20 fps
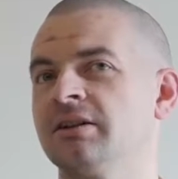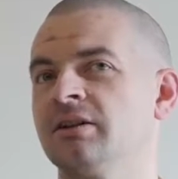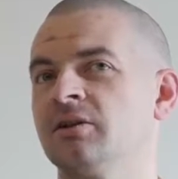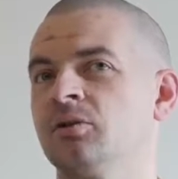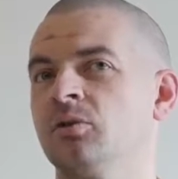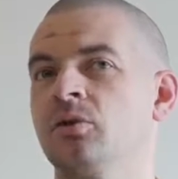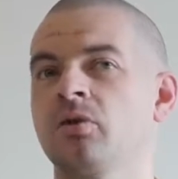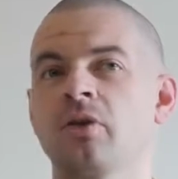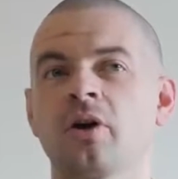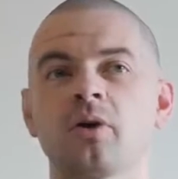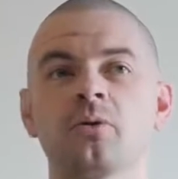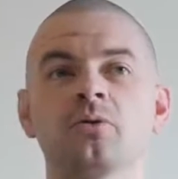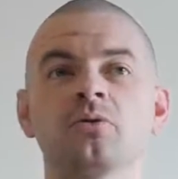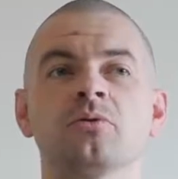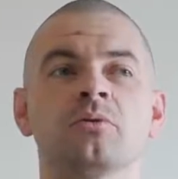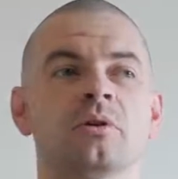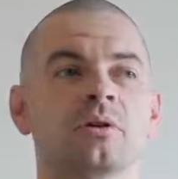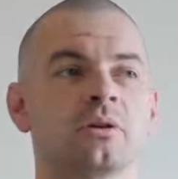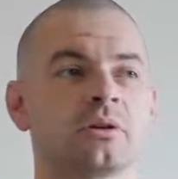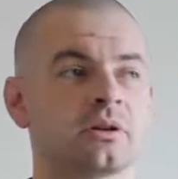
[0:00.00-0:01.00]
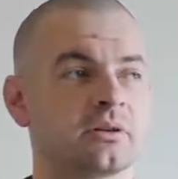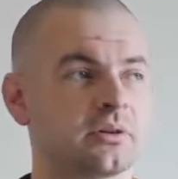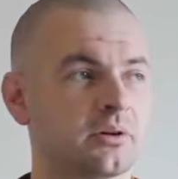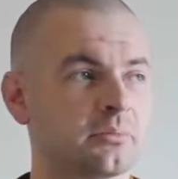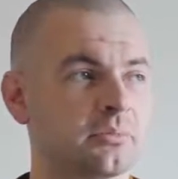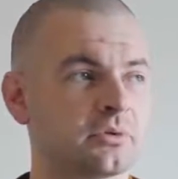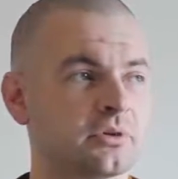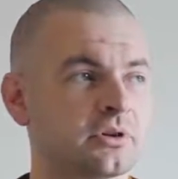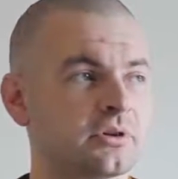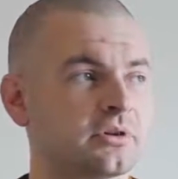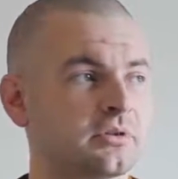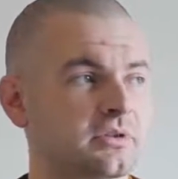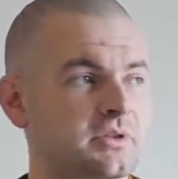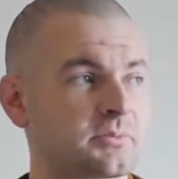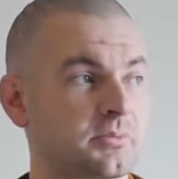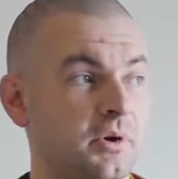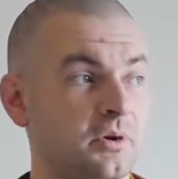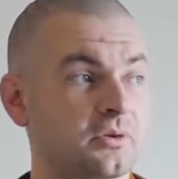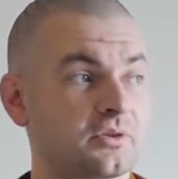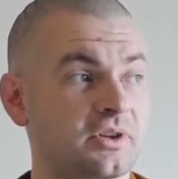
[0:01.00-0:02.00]
Although the Buddha
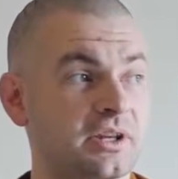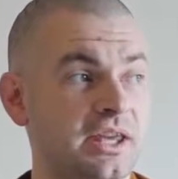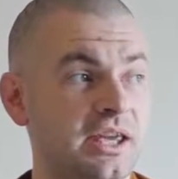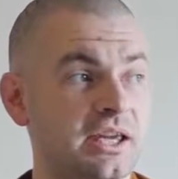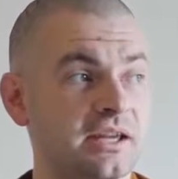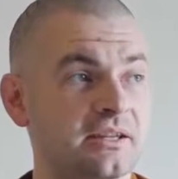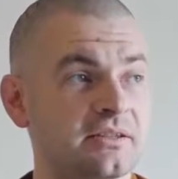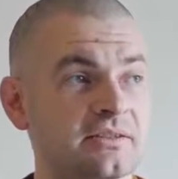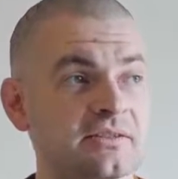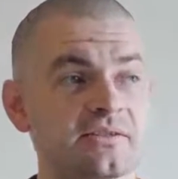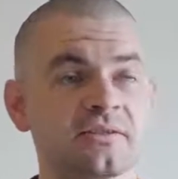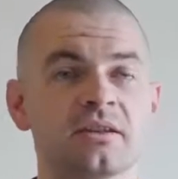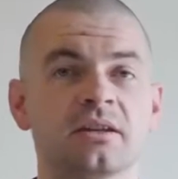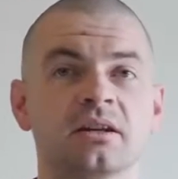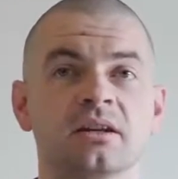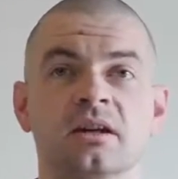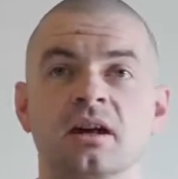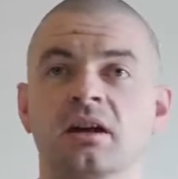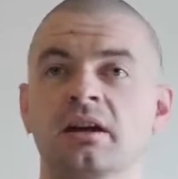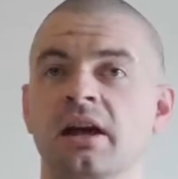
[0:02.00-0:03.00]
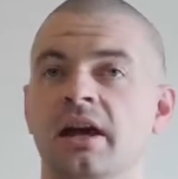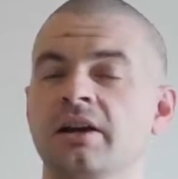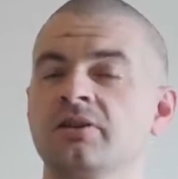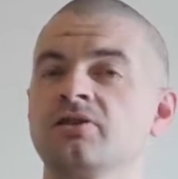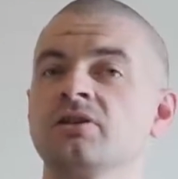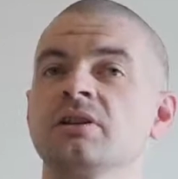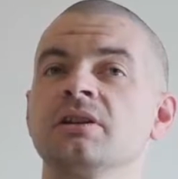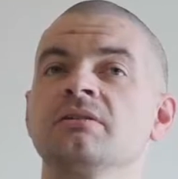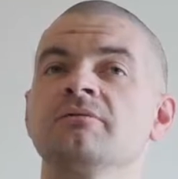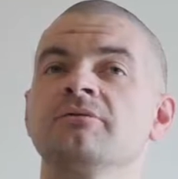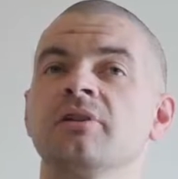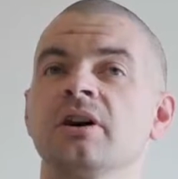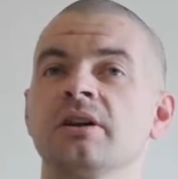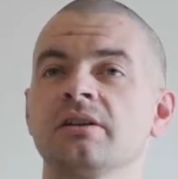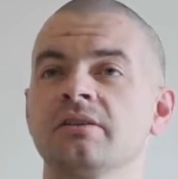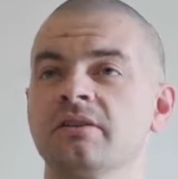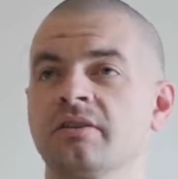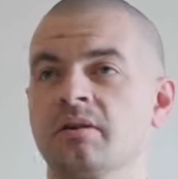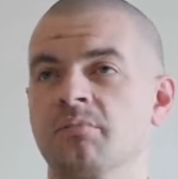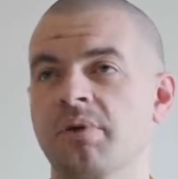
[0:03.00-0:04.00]
spoke to kings, occasionally
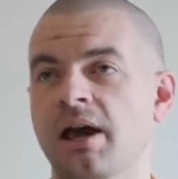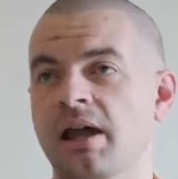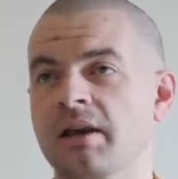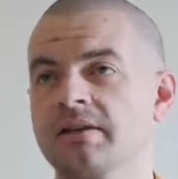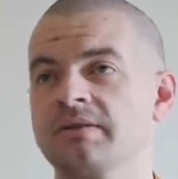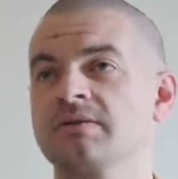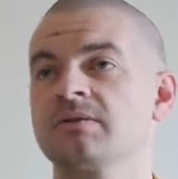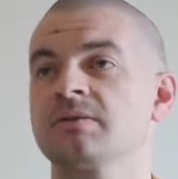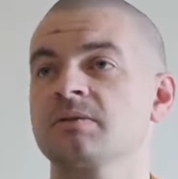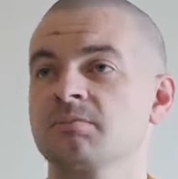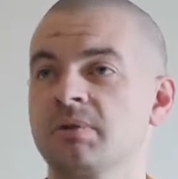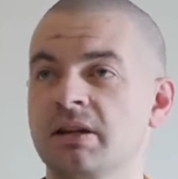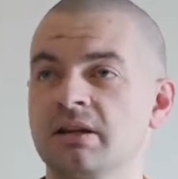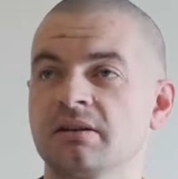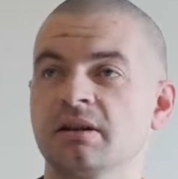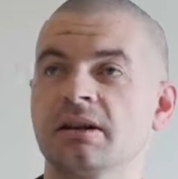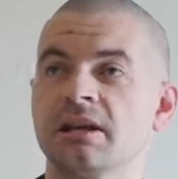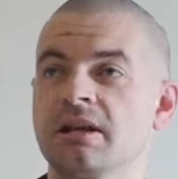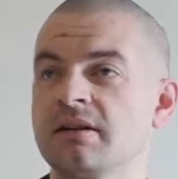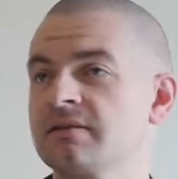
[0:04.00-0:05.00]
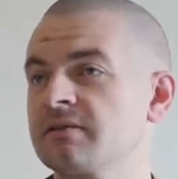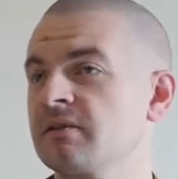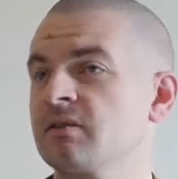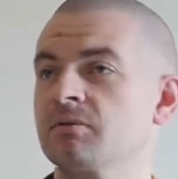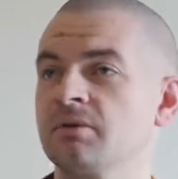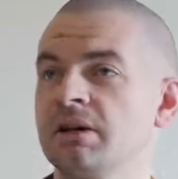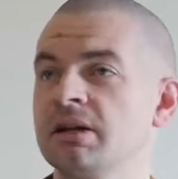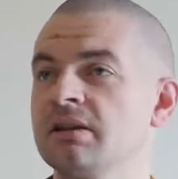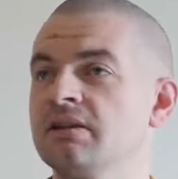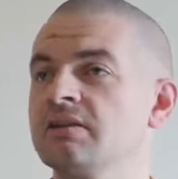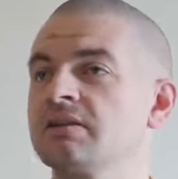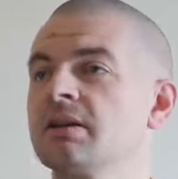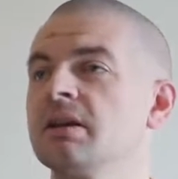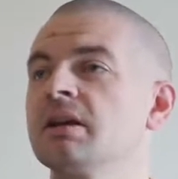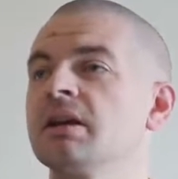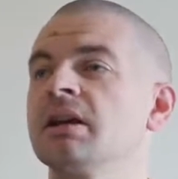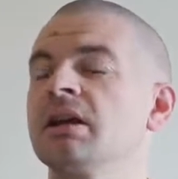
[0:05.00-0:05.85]
invited to the palace to speak to kings and queens,